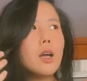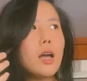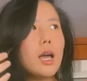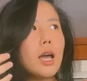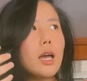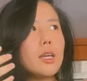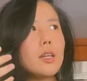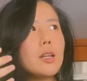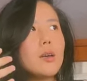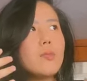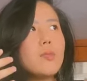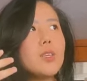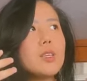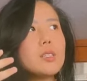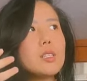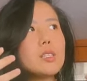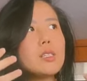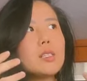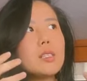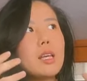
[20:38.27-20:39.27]
And
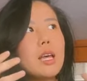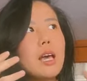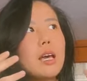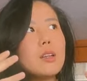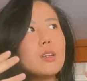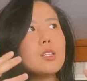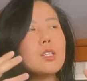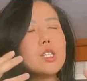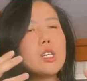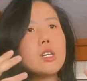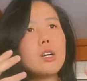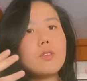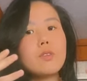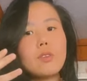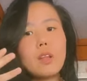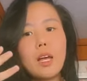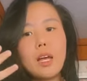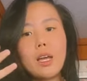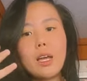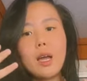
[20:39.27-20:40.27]
this is the energy
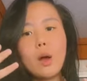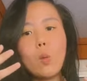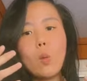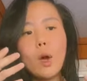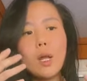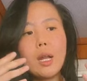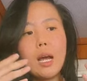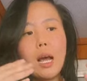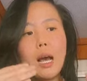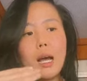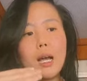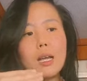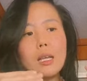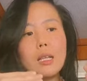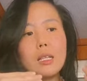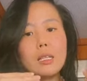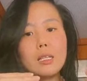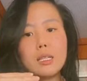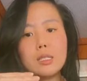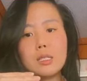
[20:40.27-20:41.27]
of like, when
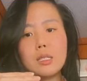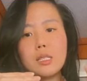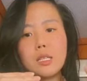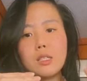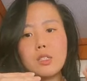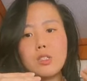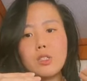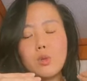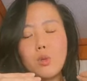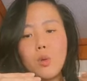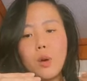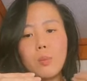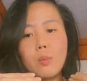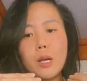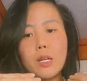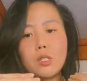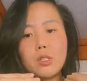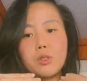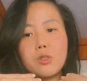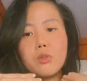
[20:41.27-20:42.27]
I listen to what
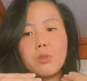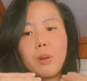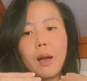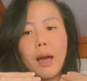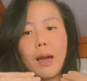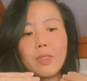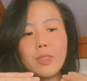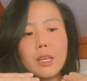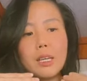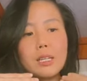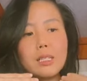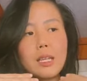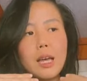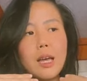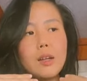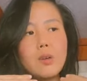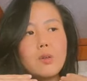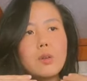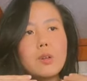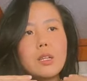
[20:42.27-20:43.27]
my true path is,
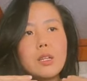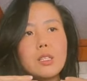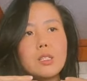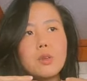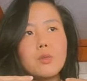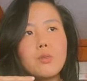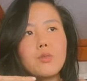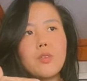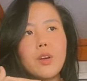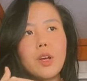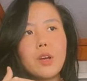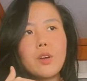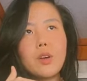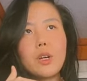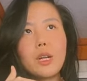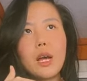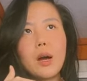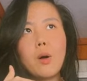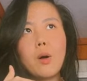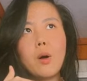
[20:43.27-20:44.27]
I don't need to figure
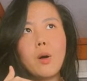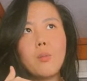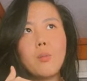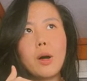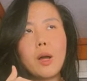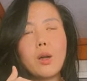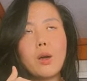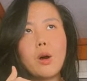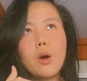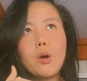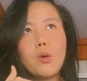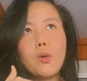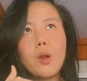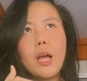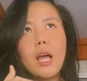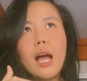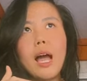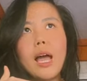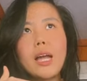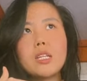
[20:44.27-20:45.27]
it out on my own.
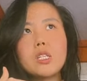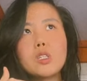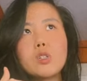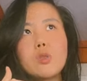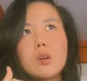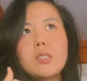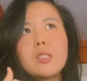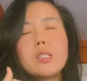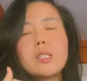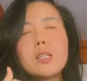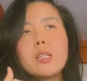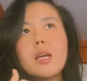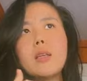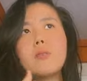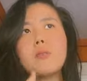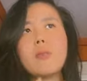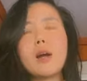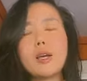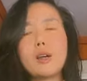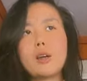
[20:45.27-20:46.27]
I trust it
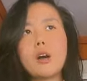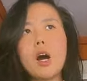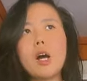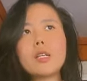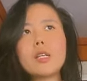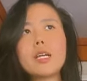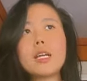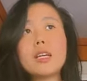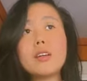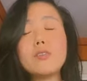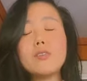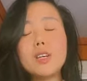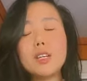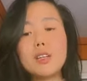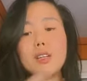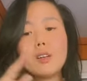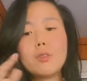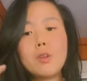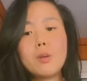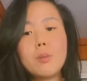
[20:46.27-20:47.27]
in my
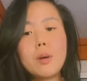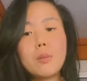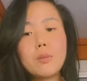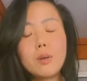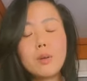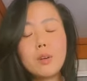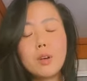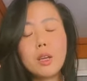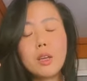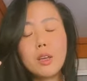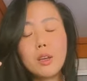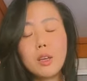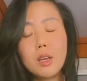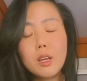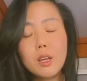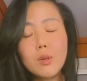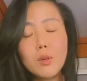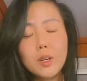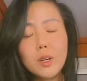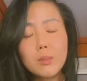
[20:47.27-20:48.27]
God-given, remember,
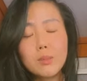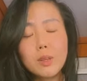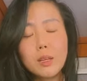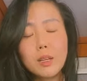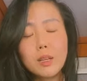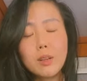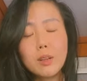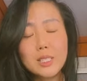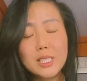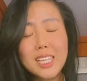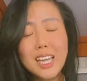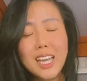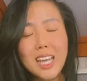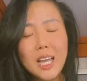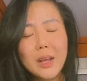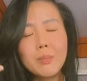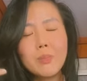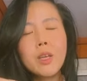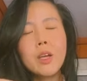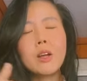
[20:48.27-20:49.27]
hear what I'm
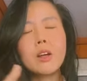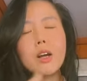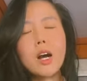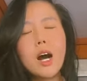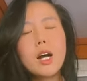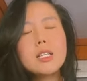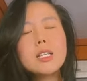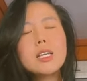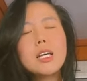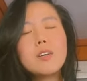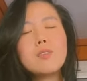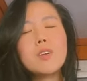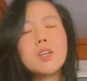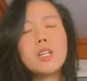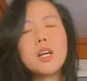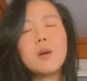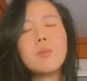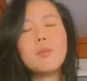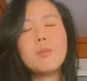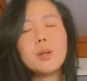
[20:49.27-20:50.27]
saying,
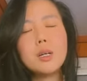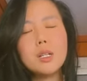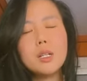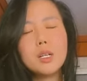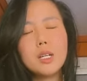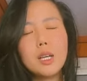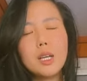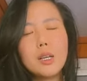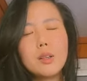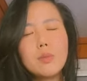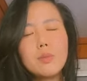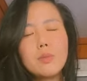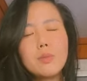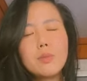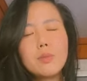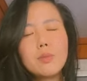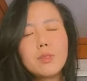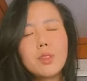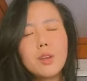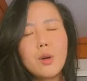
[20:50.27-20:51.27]
God-given ability,
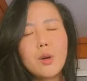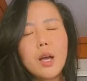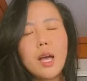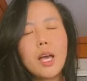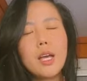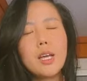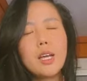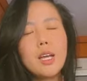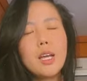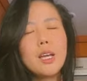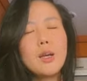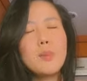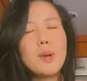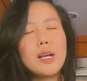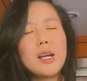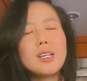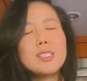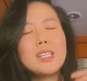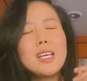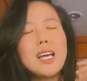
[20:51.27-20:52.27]
okay?
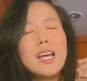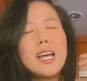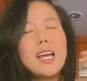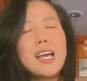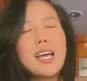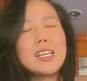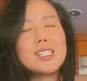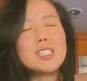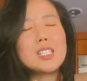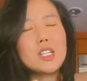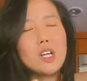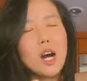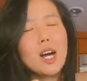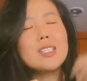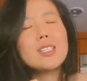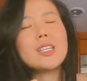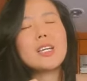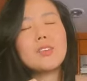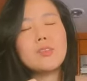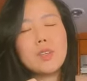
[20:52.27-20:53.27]
Because it's
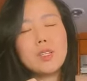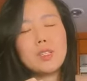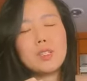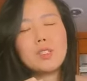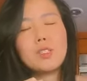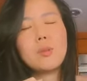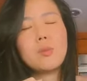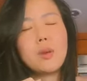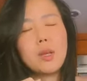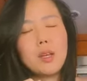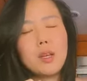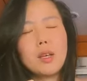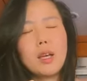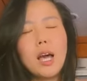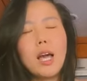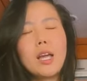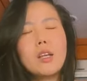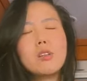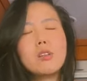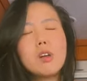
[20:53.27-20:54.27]
God-given to me.
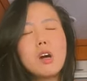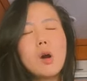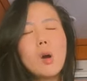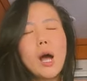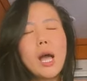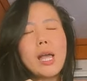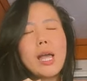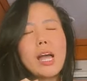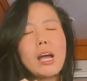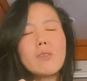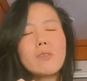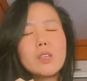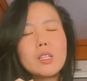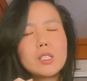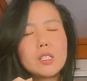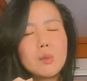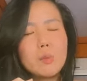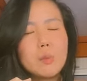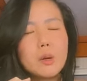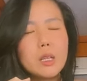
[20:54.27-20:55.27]
I know I have
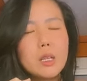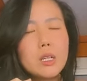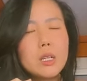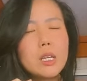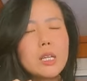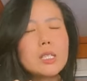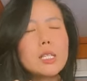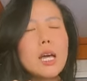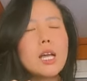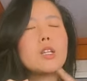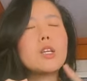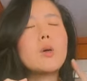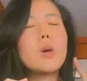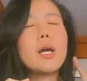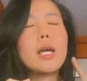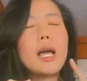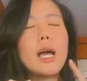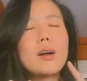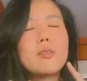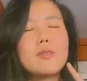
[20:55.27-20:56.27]
these abilities. I know
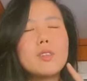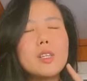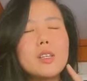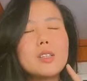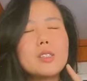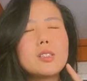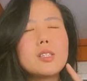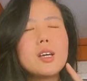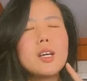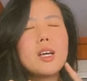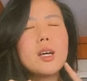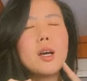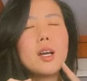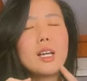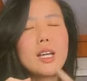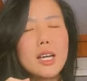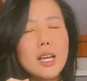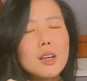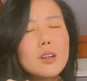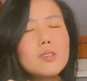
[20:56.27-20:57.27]
I have these
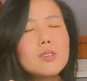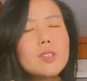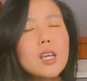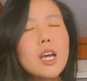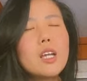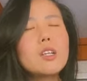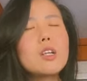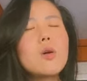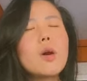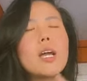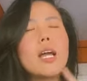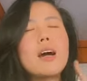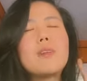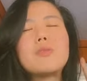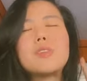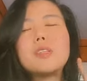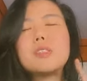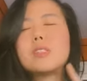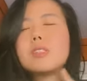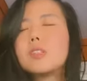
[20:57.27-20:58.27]
gifts. I know I
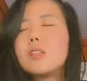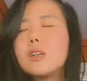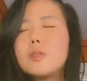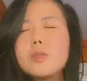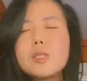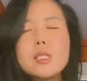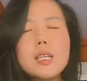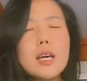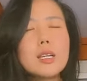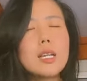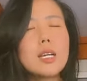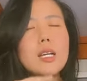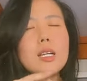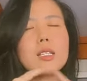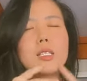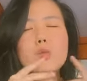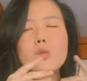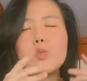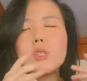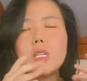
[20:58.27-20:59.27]
have these skill set that
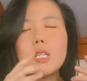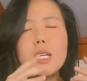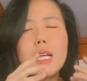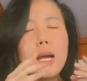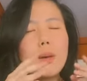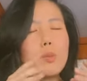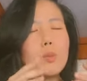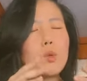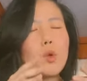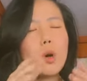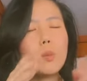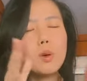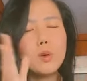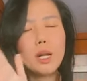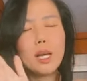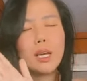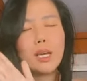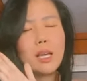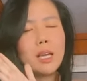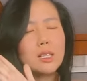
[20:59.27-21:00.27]
is really abnormal,
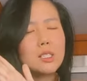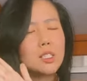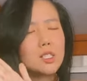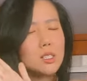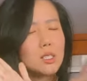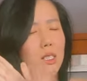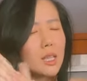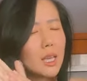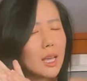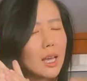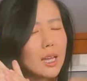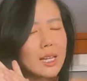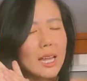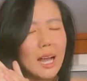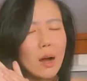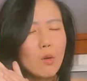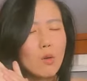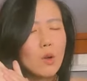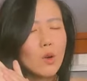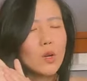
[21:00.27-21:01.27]
that I can't just
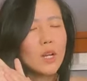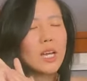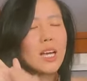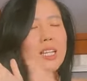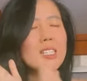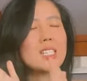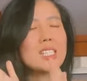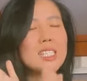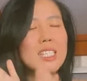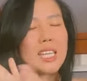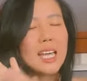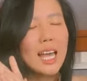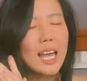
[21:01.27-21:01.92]
download it. I just